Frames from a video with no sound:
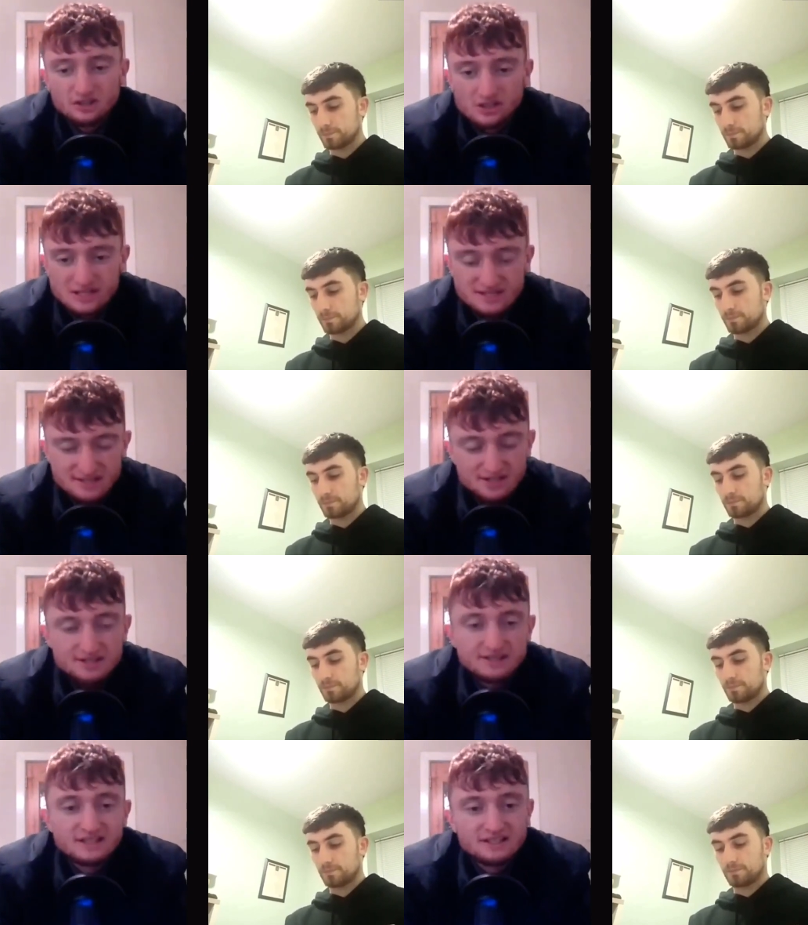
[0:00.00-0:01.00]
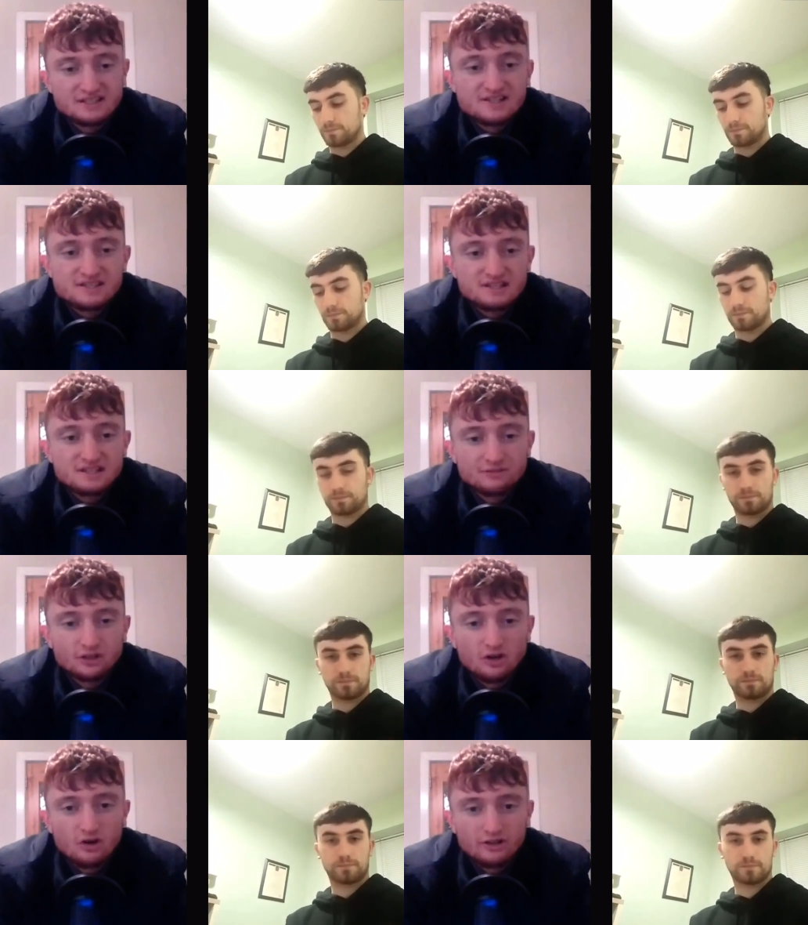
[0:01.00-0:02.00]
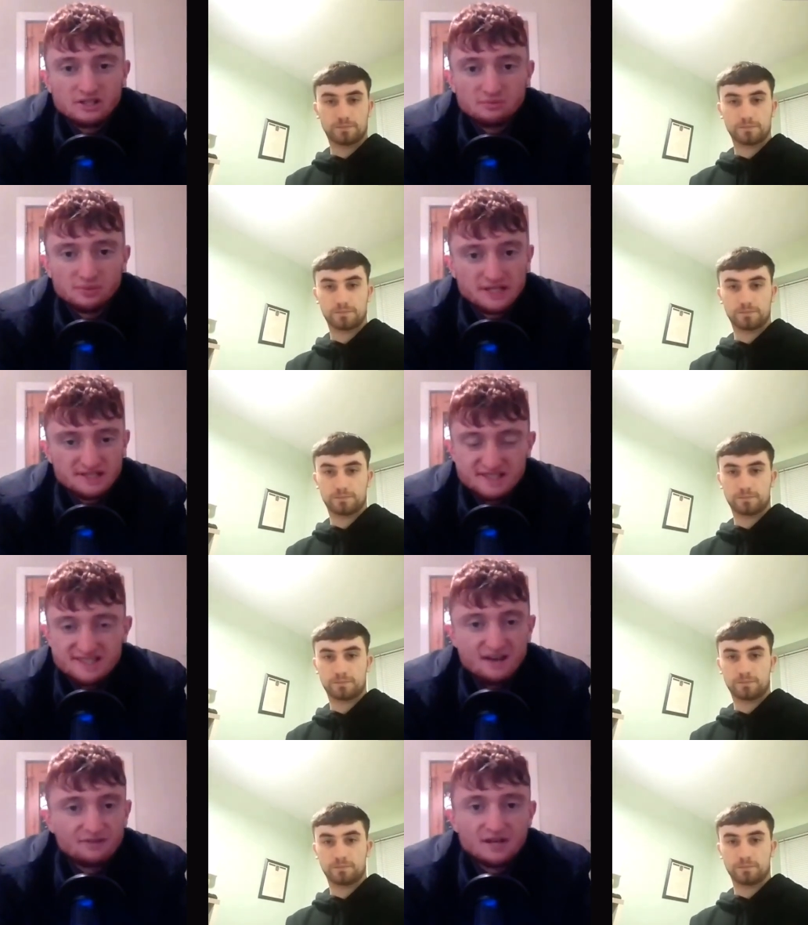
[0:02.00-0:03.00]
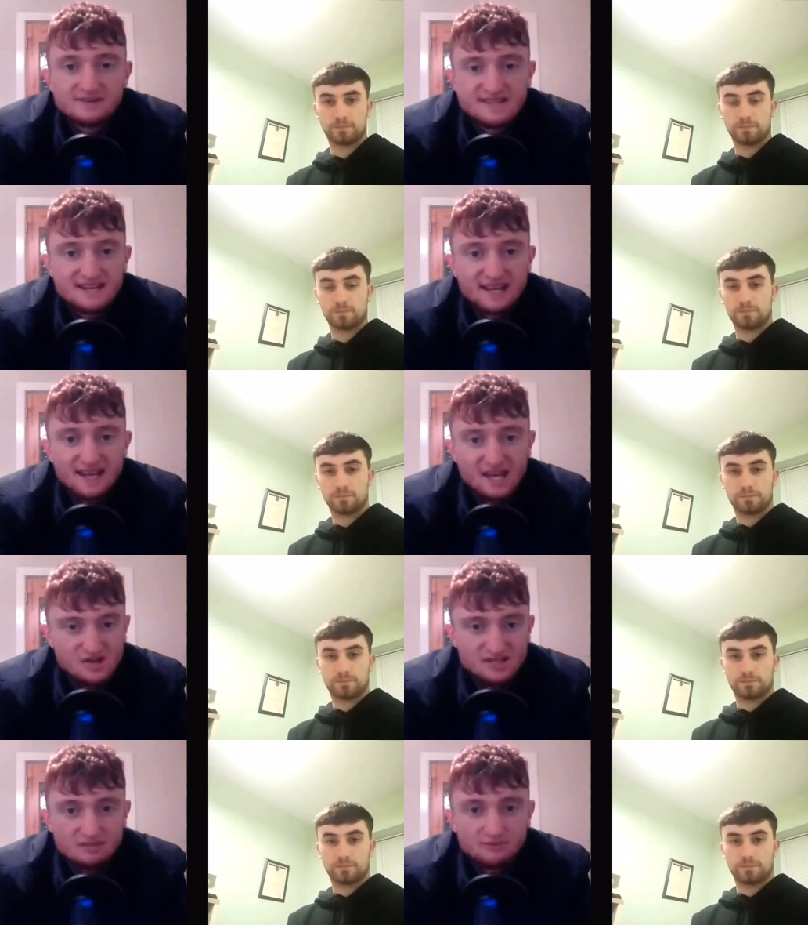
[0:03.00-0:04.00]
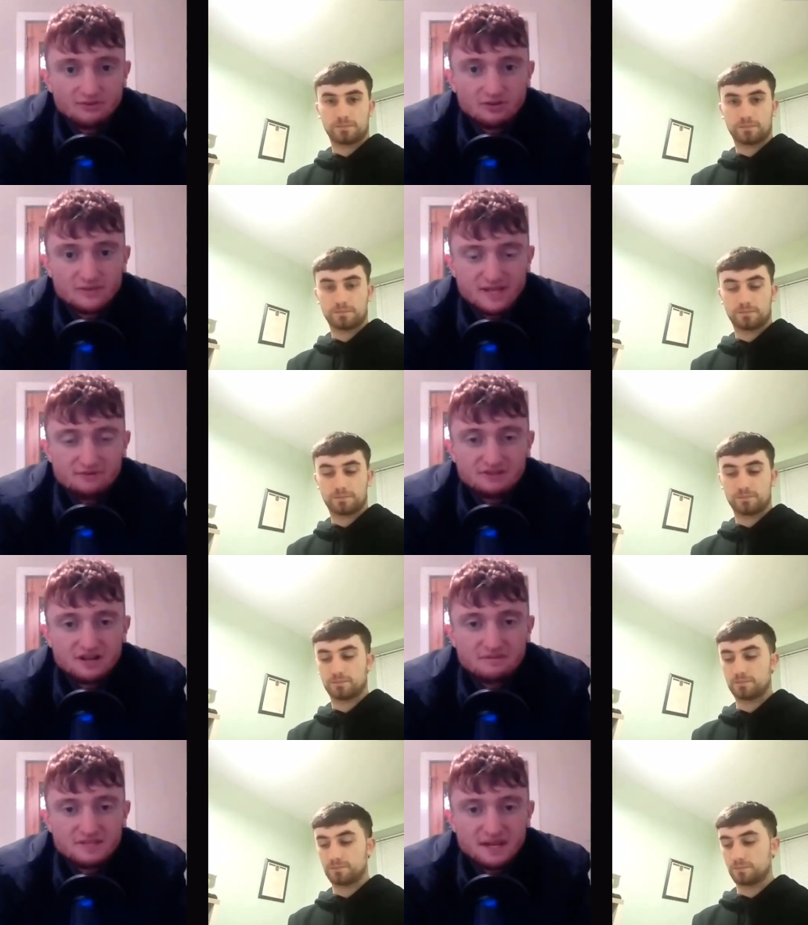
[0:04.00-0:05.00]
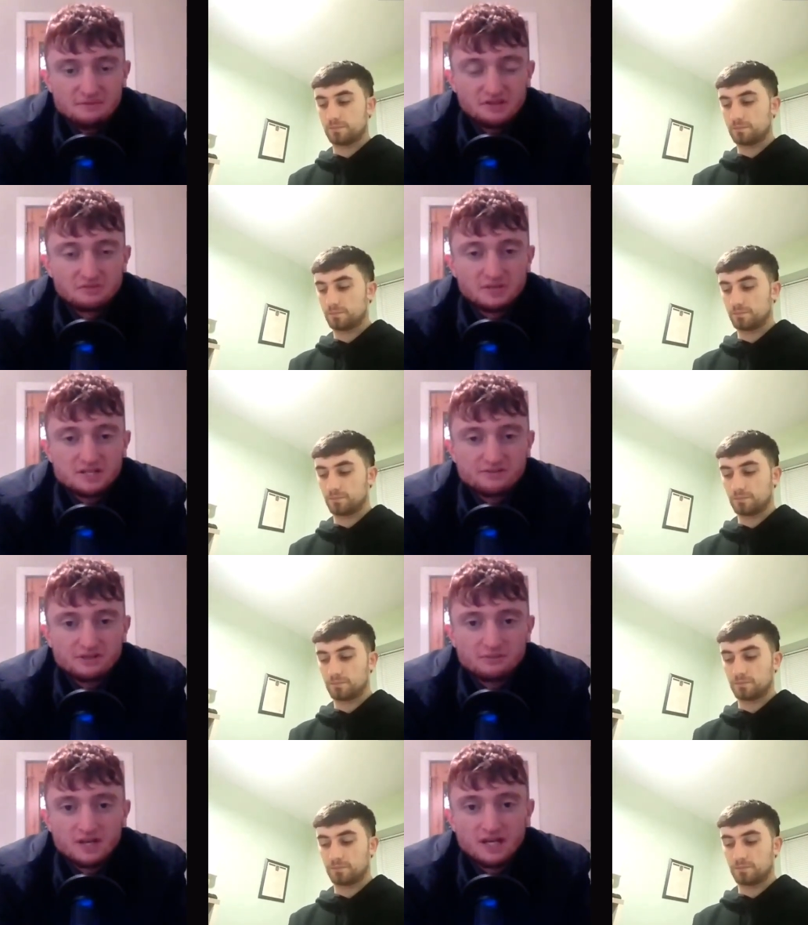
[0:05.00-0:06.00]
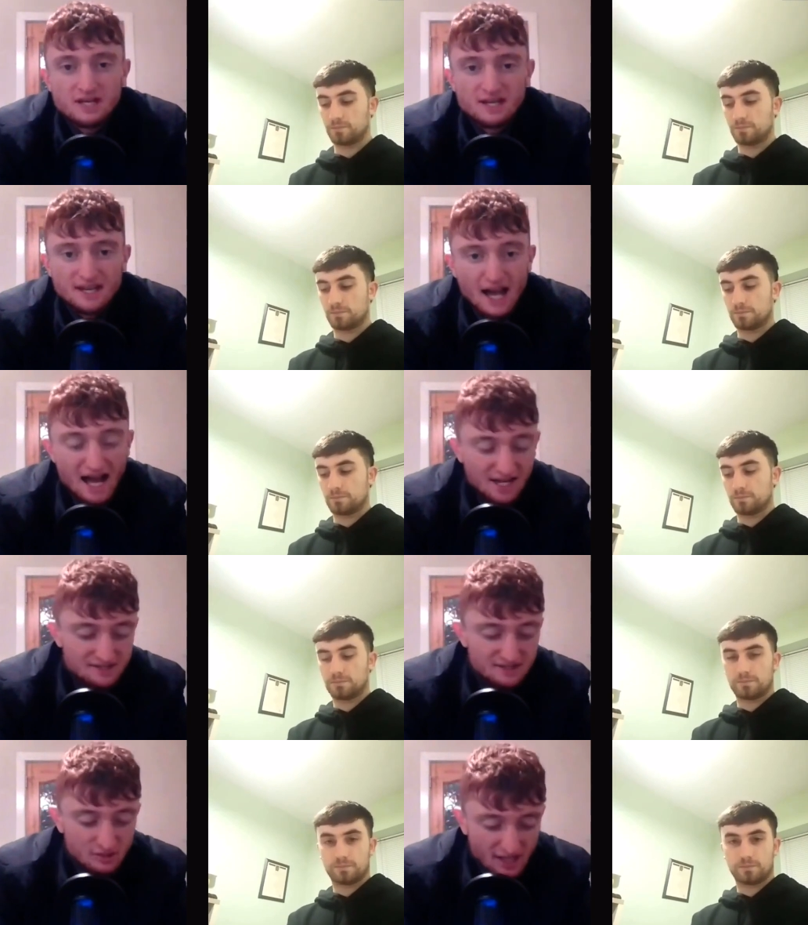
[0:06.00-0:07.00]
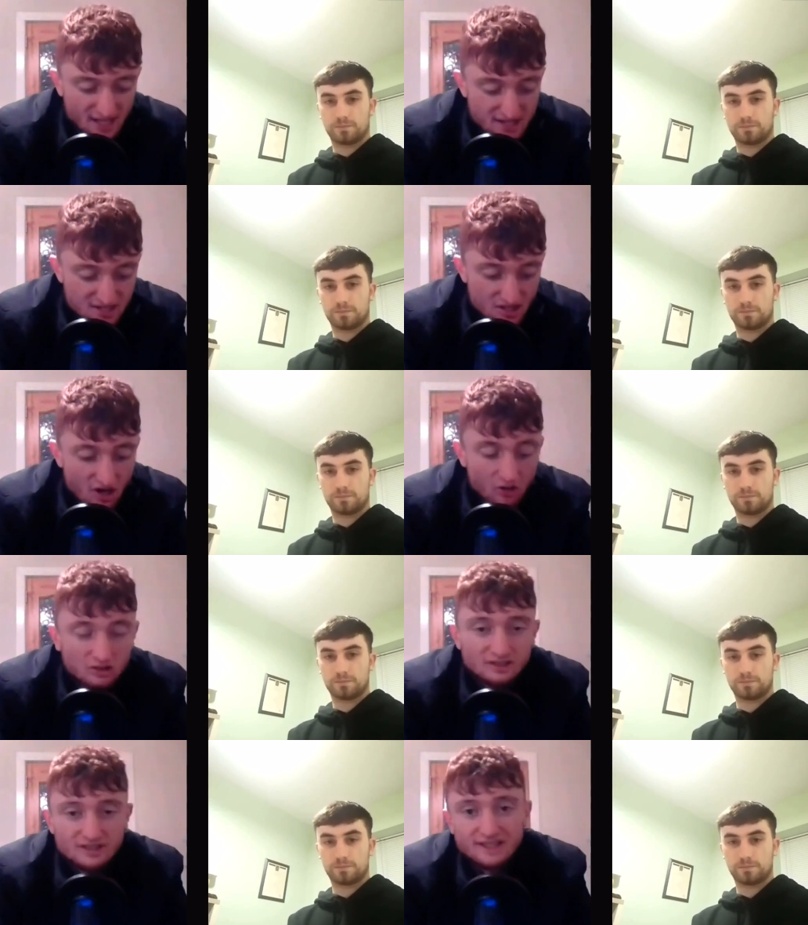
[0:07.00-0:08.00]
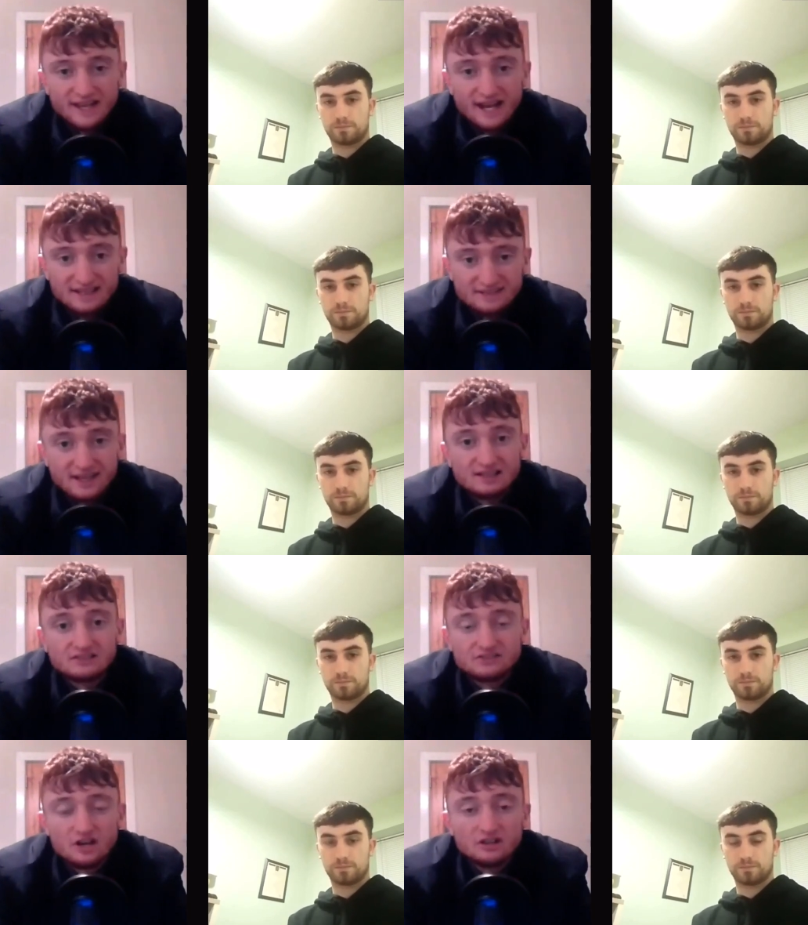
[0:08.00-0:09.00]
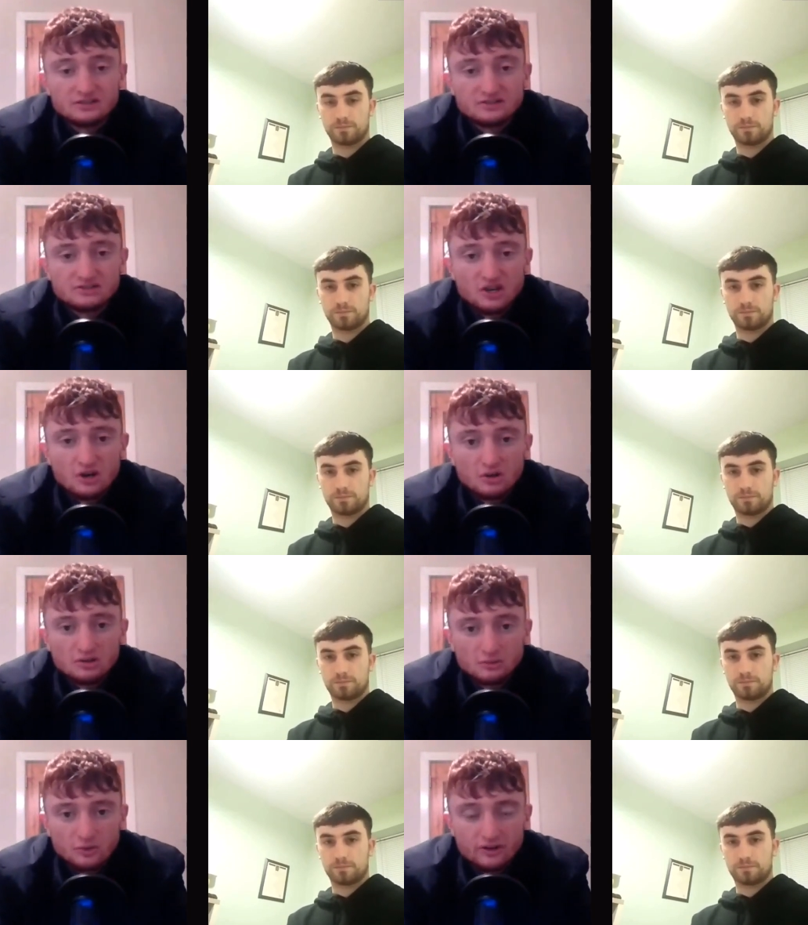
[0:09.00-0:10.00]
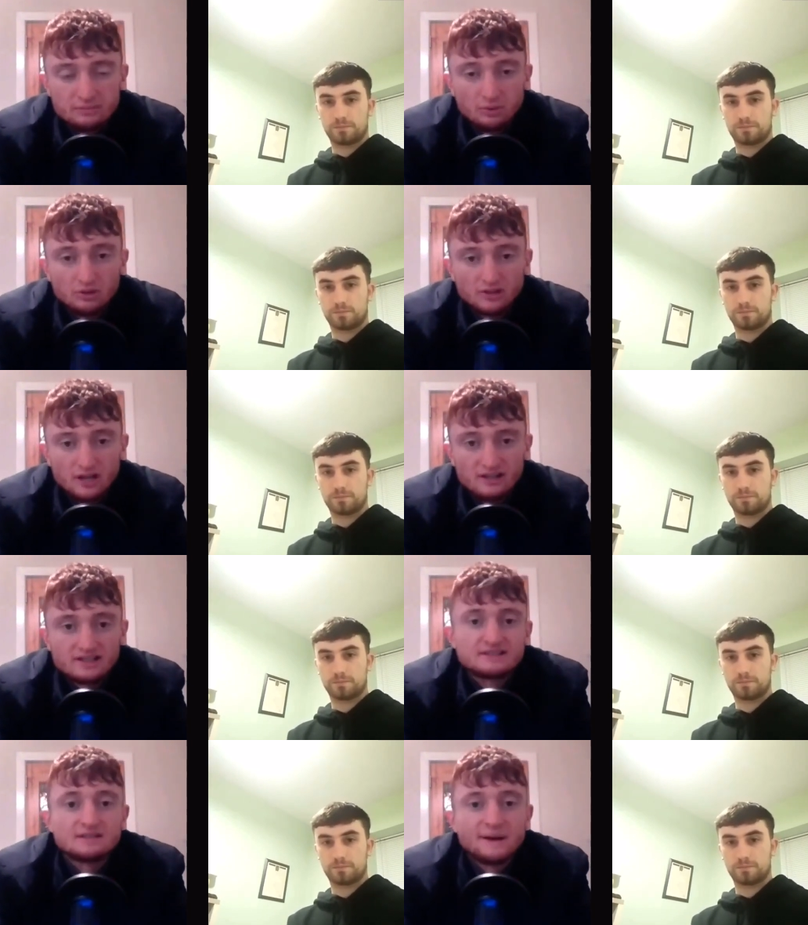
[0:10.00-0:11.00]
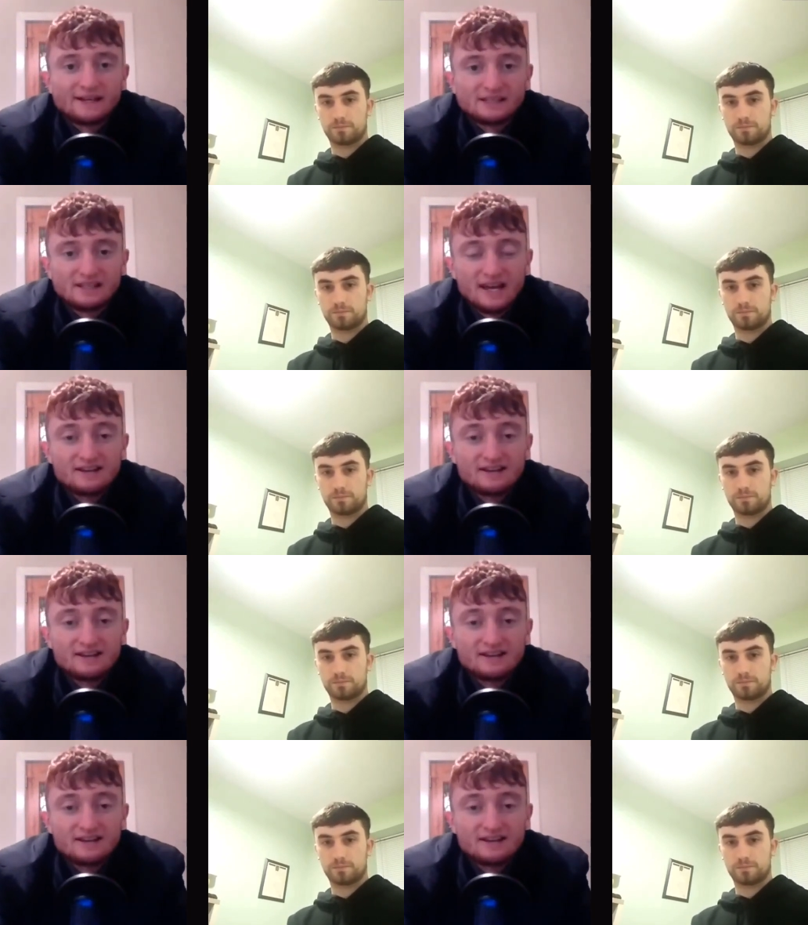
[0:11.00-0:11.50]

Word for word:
Speaker 1: consistently, consistently for Cork, he brings a seven out of ten, eight out of ten performance every time he steps on the pitch for them. And his goal and Declan Dalton's goal, where he pulled on it into the back of the net,